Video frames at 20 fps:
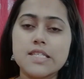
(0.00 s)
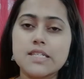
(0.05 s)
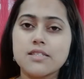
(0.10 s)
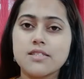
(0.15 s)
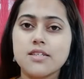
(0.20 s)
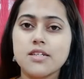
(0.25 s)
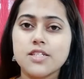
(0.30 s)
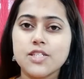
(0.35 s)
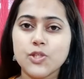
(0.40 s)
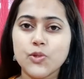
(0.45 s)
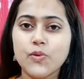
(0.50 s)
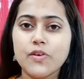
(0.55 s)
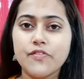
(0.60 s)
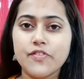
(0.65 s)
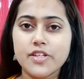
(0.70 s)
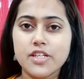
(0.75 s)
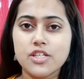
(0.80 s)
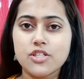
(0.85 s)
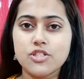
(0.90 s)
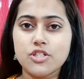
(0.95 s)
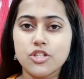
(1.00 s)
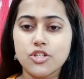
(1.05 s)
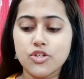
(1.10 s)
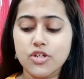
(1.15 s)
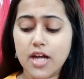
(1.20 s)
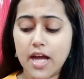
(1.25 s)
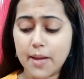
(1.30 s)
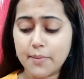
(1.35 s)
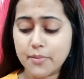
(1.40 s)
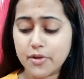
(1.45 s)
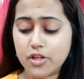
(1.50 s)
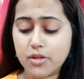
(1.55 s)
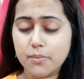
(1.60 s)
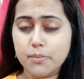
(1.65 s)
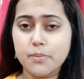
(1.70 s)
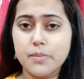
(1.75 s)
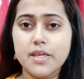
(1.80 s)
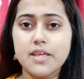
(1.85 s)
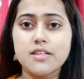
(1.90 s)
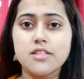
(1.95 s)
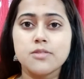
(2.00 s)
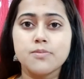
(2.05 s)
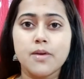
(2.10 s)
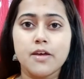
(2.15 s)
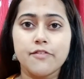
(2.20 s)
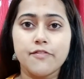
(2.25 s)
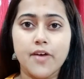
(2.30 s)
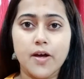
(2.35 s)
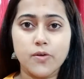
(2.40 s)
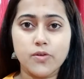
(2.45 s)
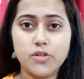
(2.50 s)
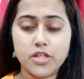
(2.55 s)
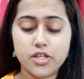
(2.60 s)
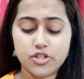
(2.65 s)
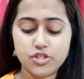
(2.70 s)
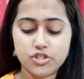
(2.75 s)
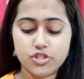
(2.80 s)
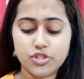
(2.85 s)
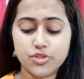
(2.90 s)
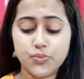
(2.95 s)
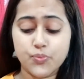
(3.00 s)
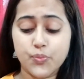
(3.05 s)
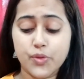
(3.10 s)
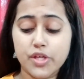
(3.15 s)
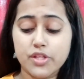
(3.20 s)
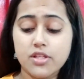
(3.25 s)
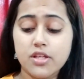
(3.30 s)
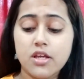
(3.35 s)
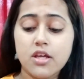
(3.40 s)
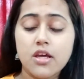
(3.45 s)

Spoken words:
it's a dewy finish look, I'm going to mix my foundation with